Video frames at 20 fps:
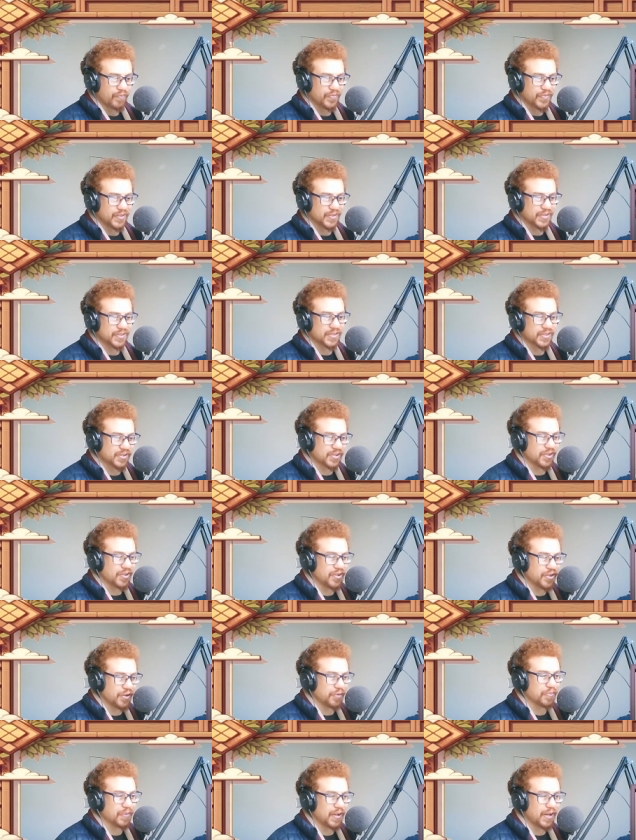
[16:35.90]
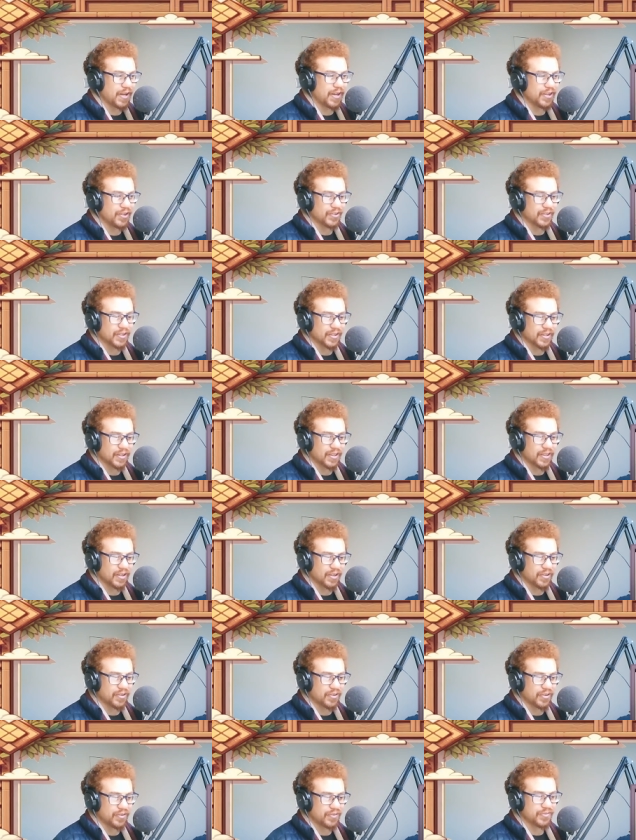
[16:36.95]
Is this the only plan you can
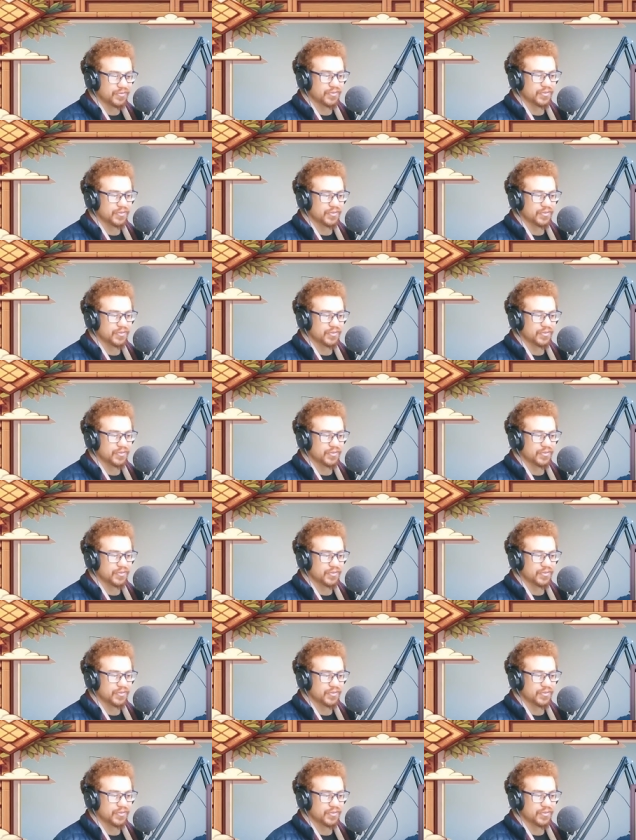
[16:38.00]
think of?